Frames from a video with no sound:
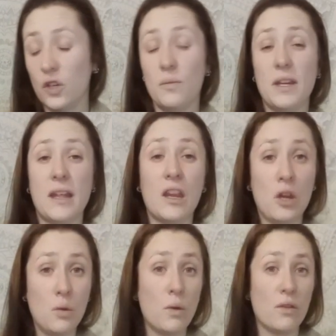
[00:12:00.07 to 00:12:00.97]
could be that
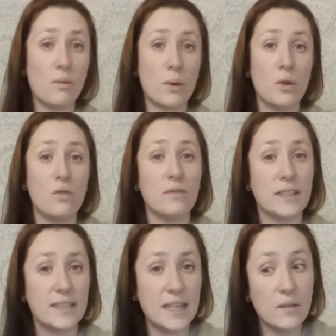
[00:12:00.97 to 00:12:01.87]
you were the one who
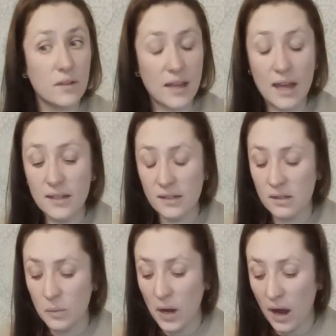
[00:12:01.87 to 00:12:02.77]
received that
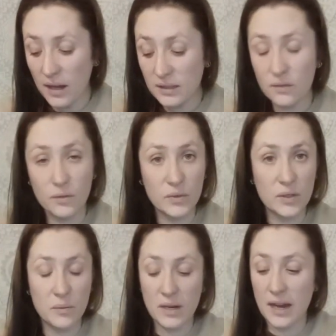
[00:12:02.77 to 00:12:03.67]
in the past from
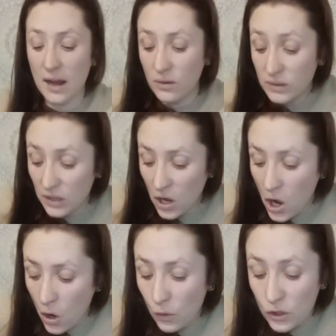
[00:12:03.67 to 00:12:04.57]
somebody else,
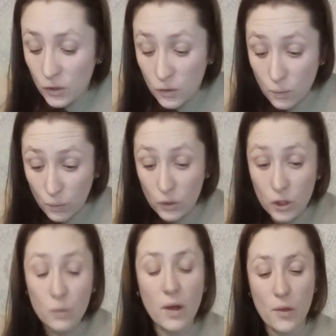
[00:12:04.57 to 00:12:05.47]
or you the
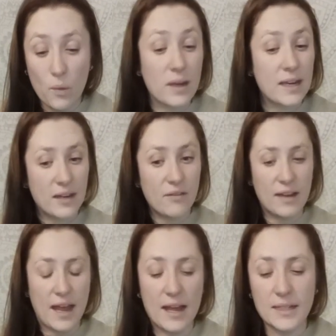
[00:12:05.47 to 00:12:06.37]
you were the one
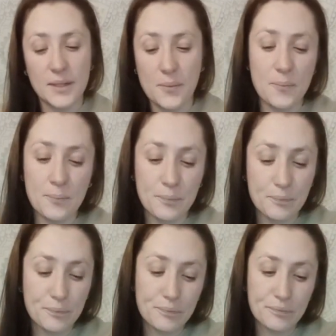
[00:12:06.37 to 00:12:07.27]
giving that.
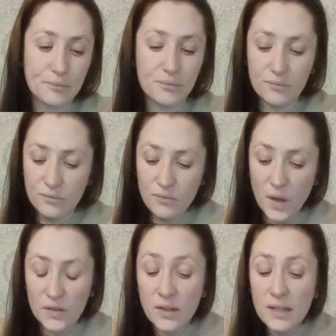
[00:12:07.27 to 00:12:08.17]

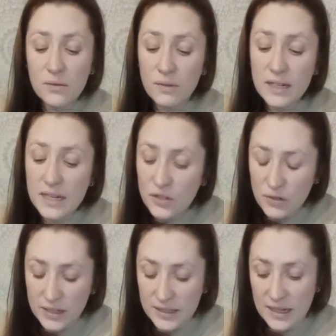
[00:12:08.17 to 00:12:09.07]
So that's really
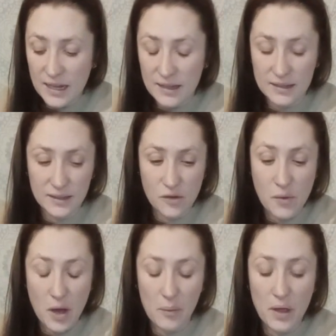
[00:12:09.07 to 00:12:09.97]
interesting that that's
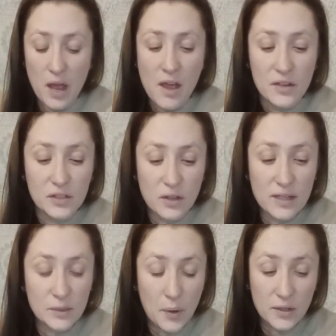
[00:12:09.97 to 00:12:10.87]
come up. So
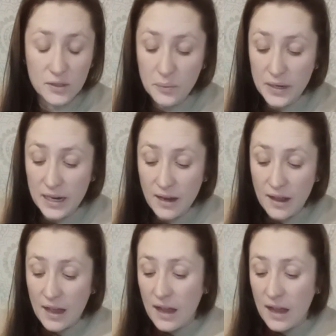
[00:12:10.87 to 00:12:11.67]
that's possibly,